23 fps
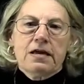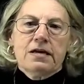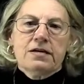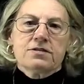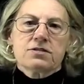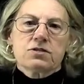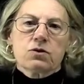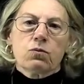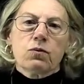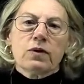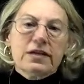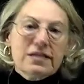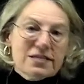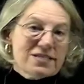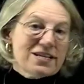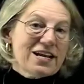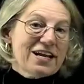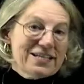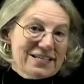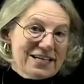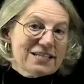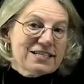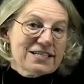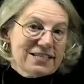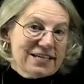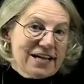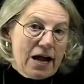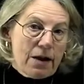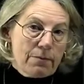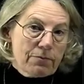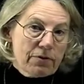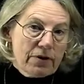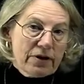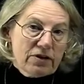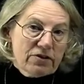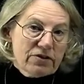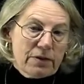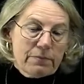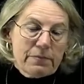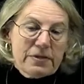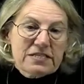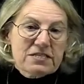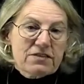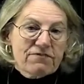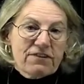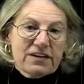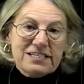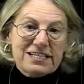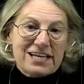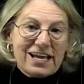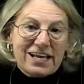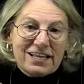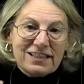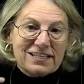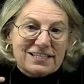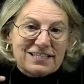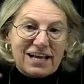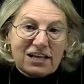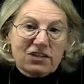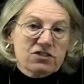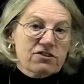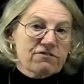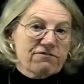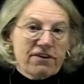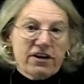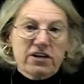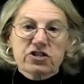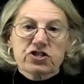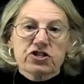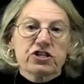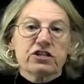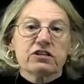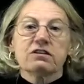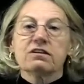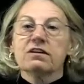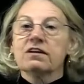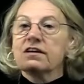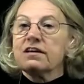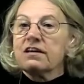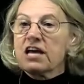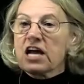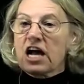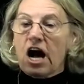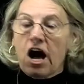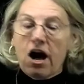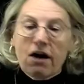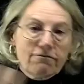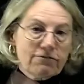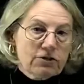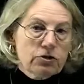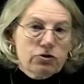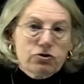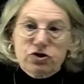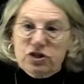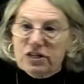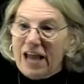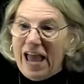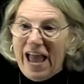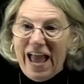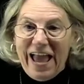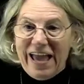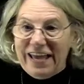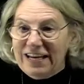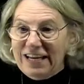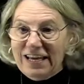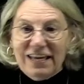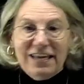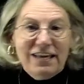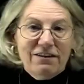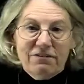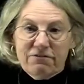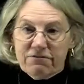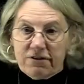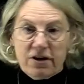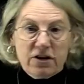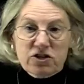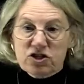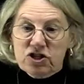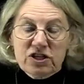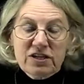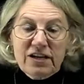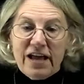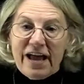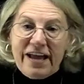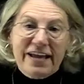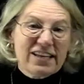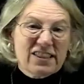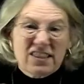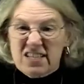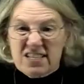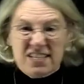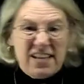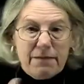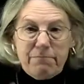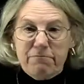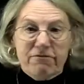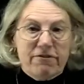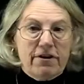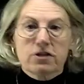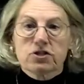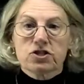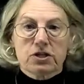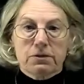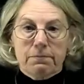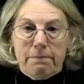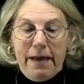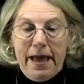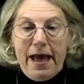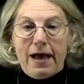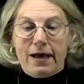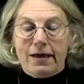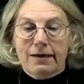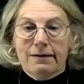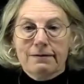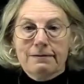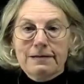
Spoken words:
So what is an identity operator? That means if I take the delta function, convolution any function, I get the same function back.